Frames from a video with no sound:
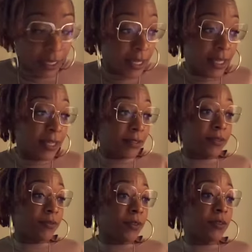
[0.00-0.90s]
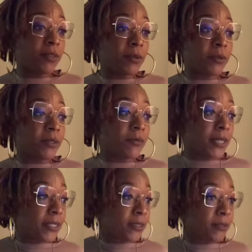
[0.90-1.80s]
I don't even know if that was
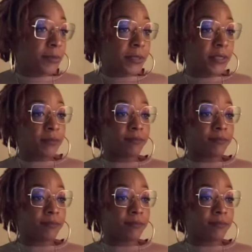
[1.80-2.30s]
advice, but